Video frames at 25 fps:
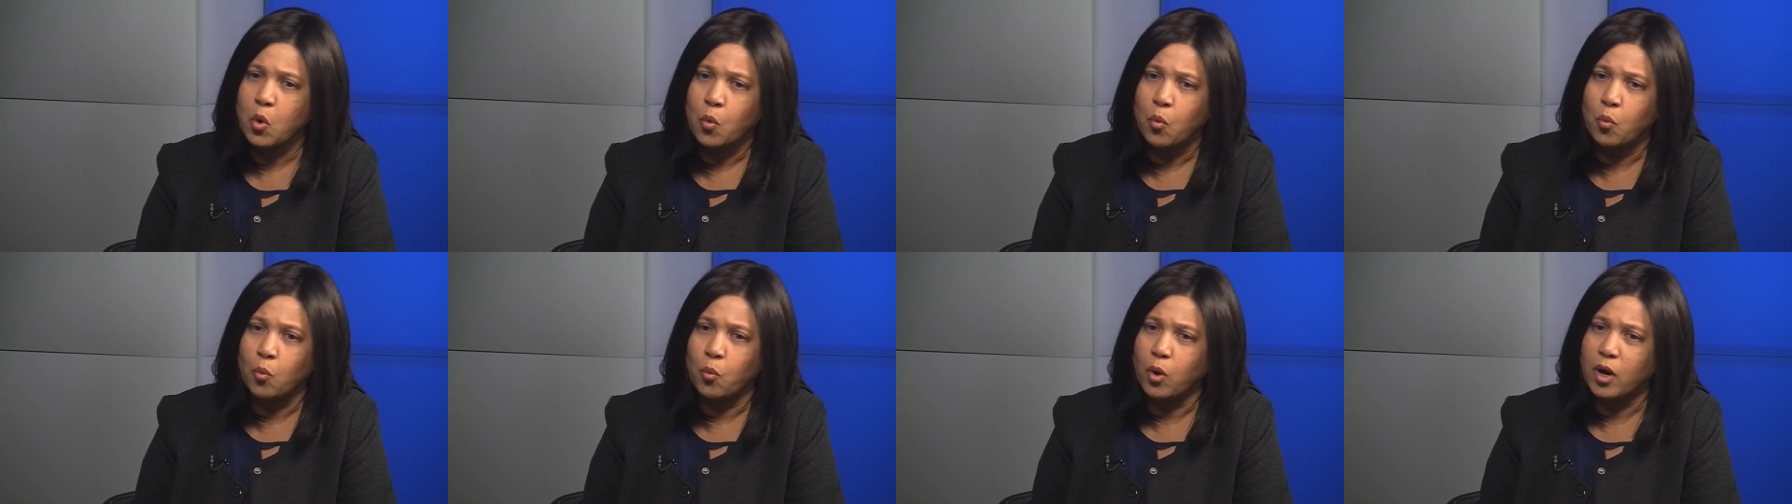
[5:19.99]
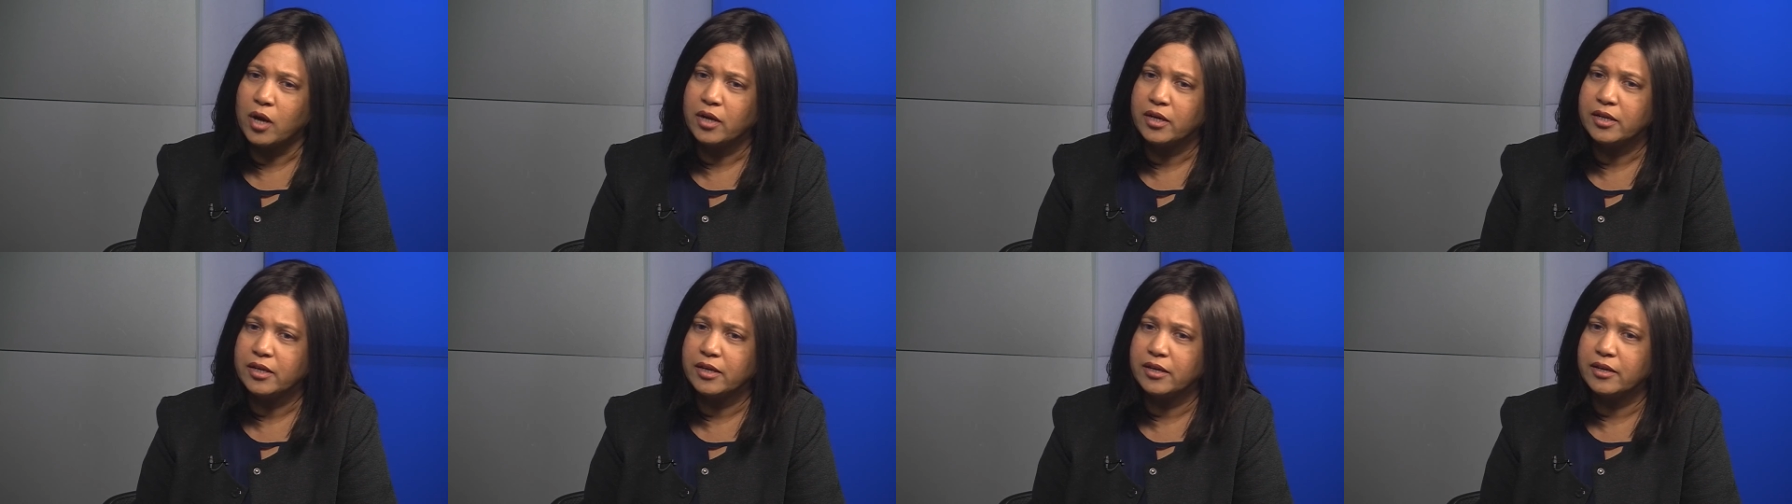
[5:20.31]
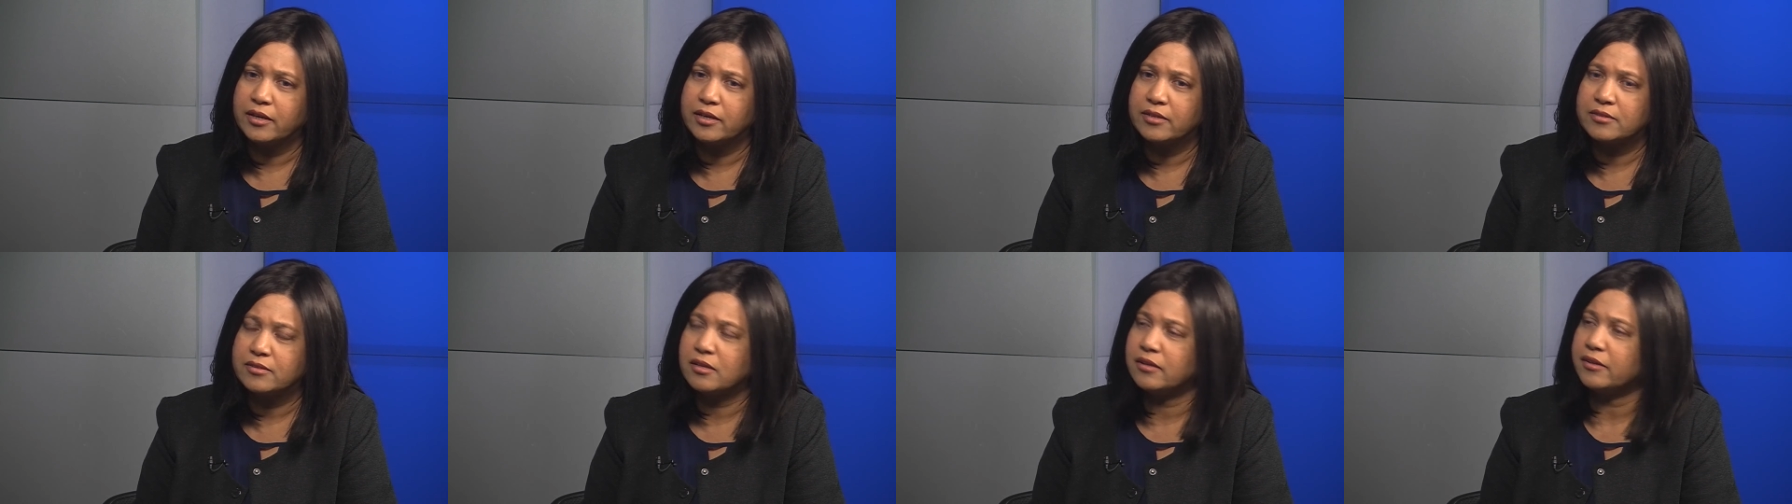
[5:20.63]
One
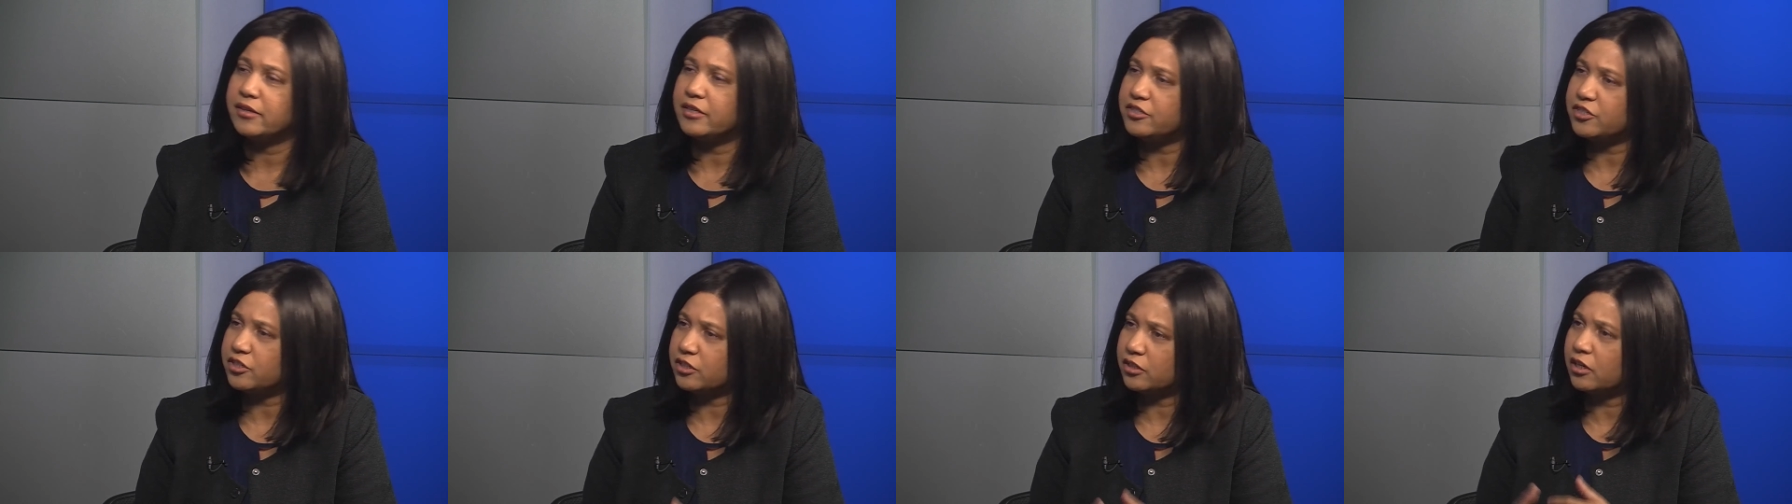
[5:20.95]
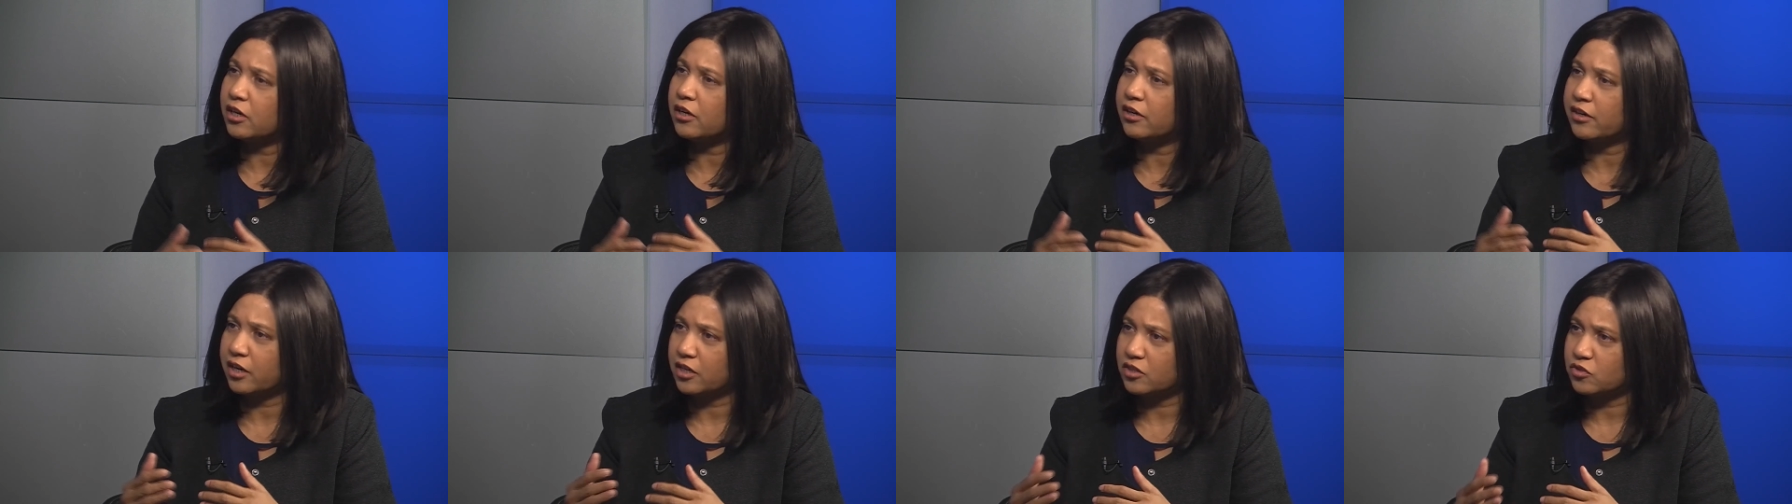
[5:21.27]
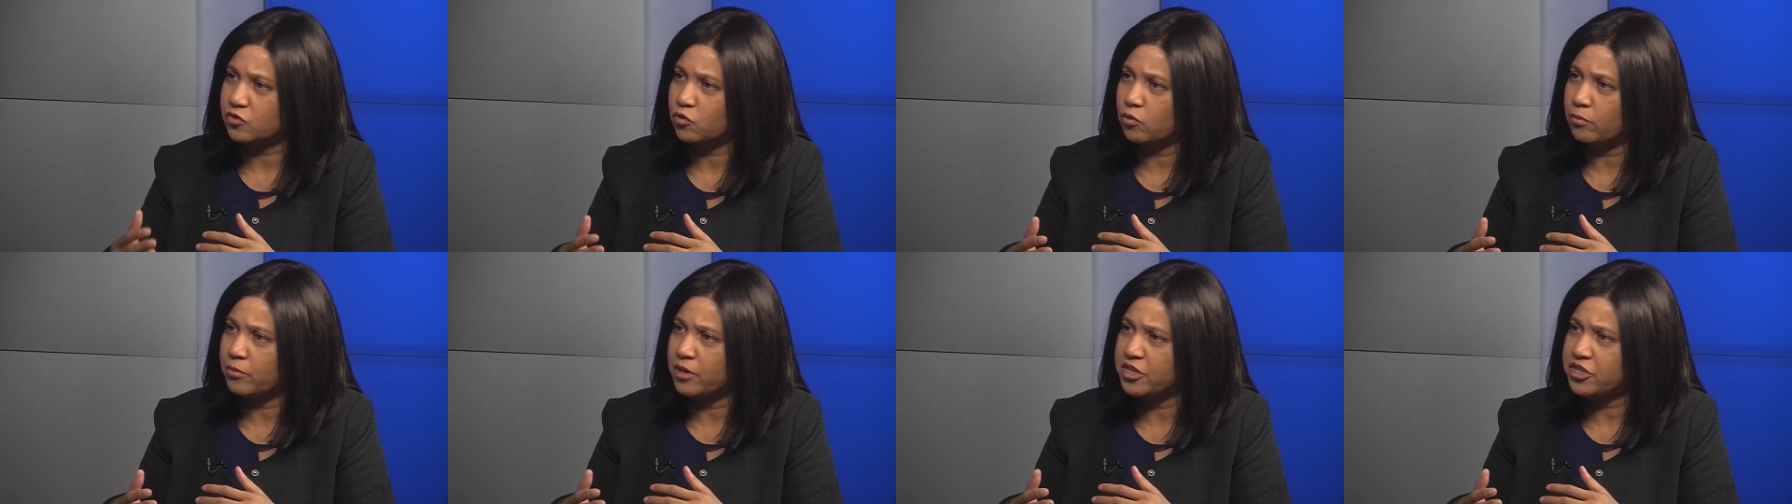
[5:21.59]
is the digital
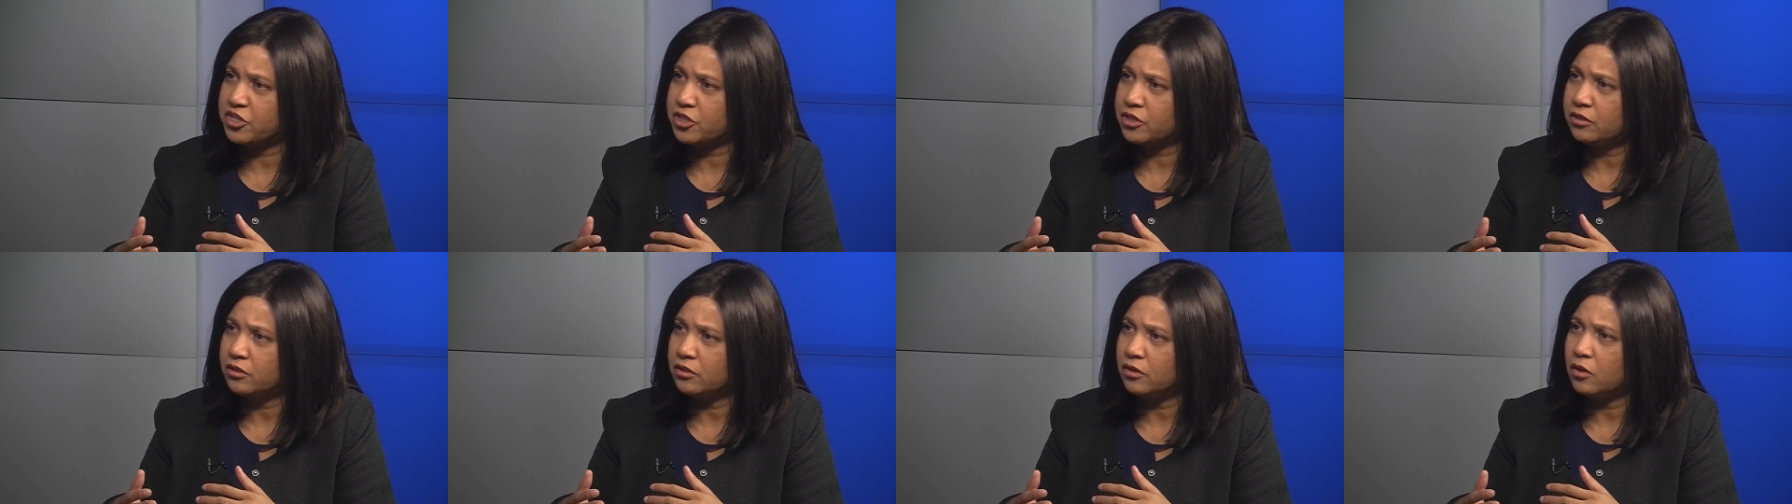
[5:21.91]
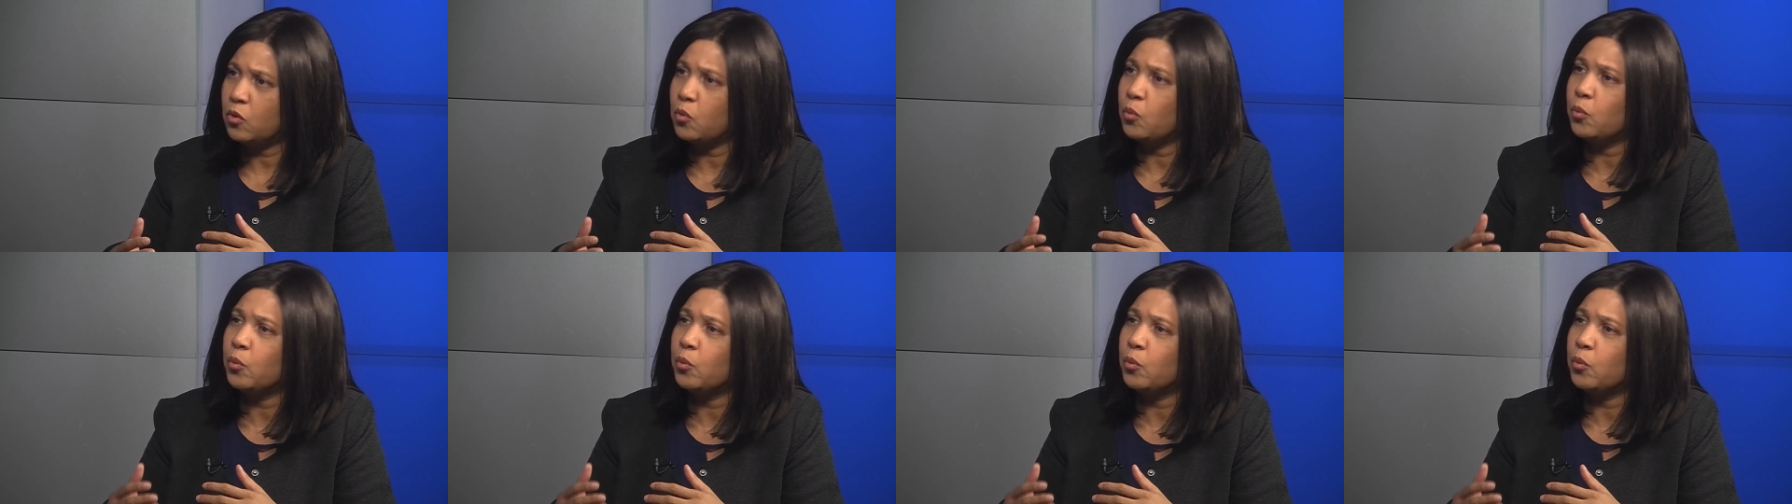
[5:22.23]
transformation.